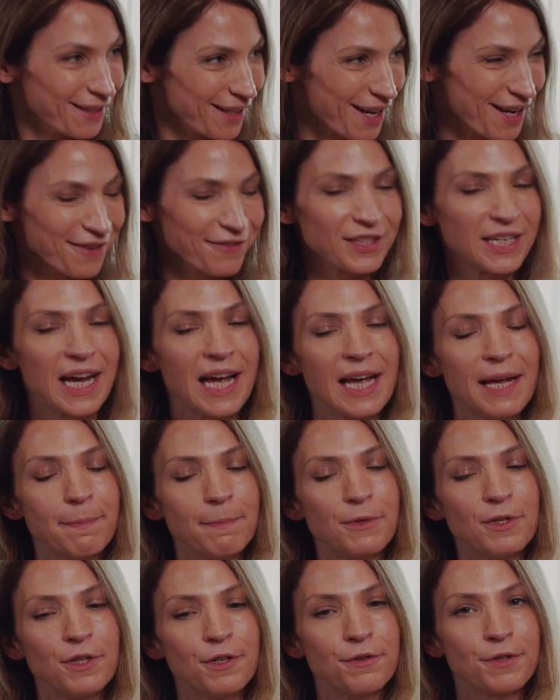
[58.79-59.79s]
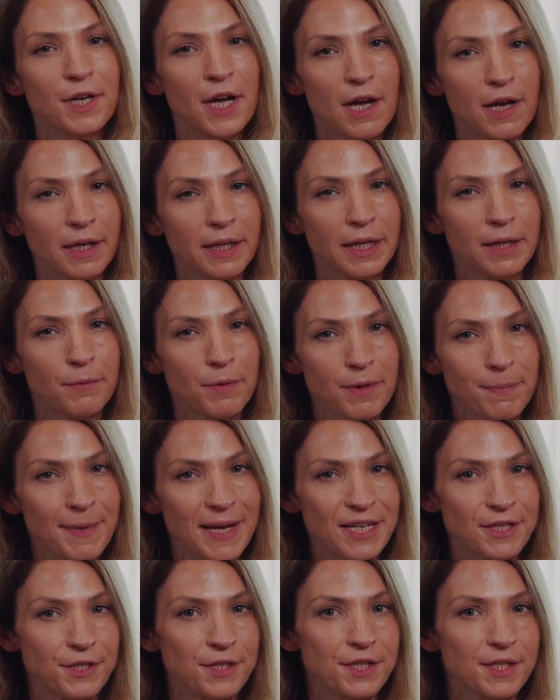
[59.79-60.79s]
a lot of time, talking with
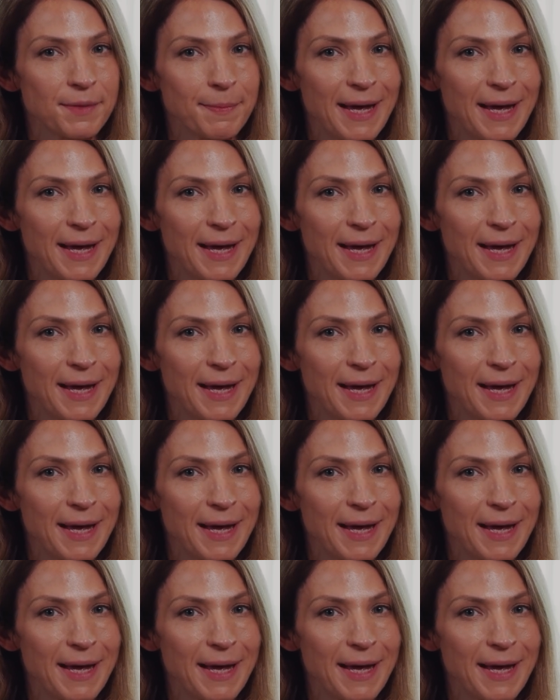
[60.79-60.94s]
patients